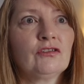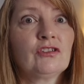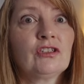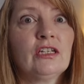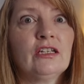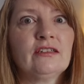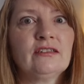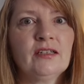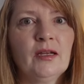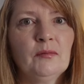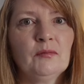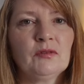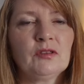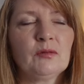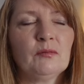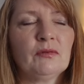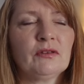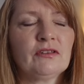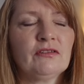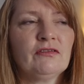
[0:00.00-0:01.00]
attempt
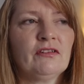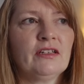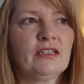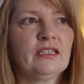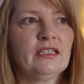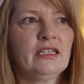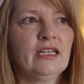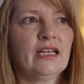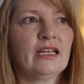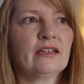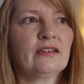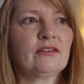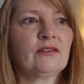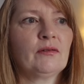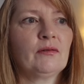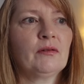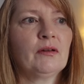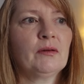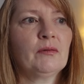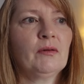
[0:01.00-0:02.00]
to modify the neck.
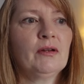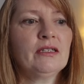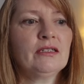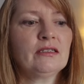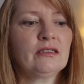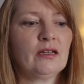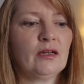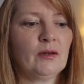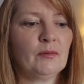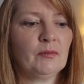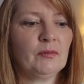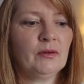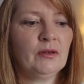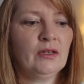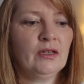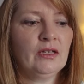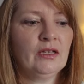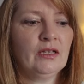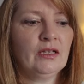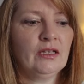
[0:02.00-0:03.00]
So I went up.
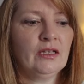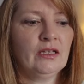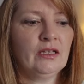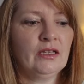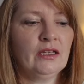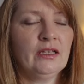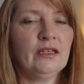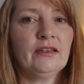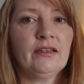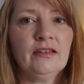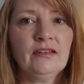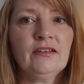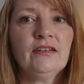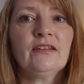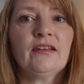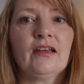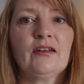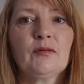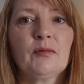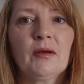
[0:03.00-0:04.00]
This
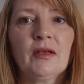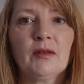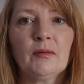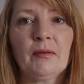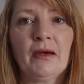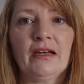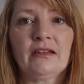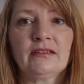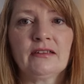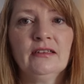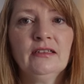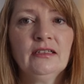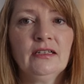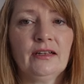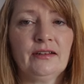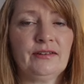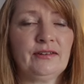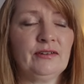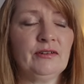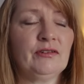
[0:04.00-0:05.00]
is as per the pattern,
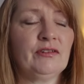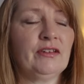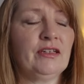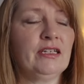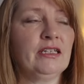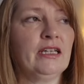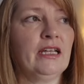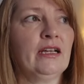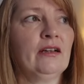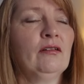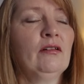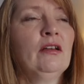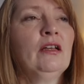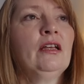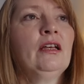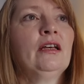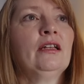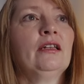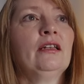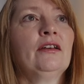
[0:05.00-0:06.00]
as you see now.
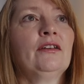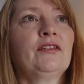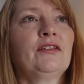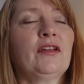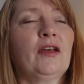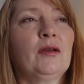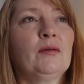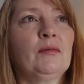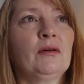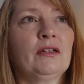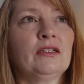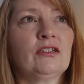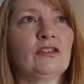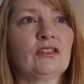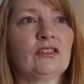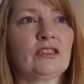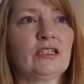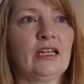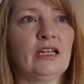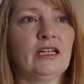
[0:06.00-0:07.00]
Last time I
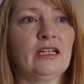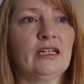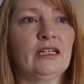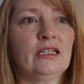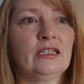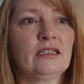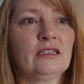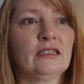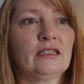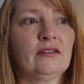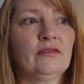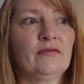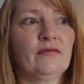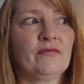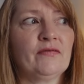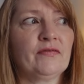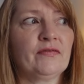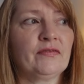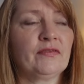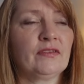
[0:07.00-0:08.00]
just had,
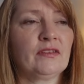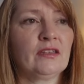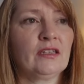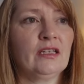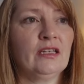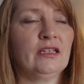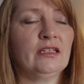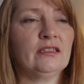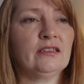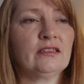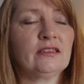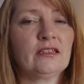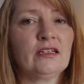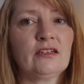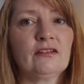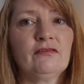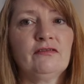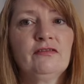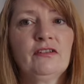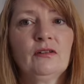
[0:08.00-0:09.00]

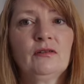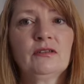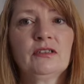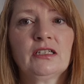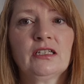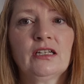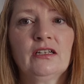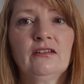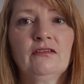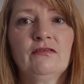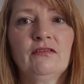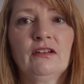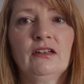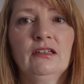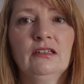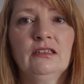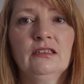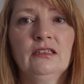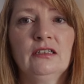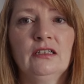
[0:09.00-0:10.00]
instead of folding
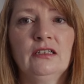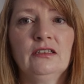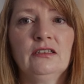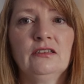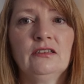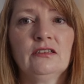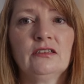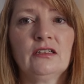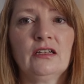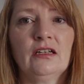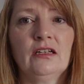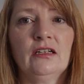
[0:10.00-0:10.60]
over and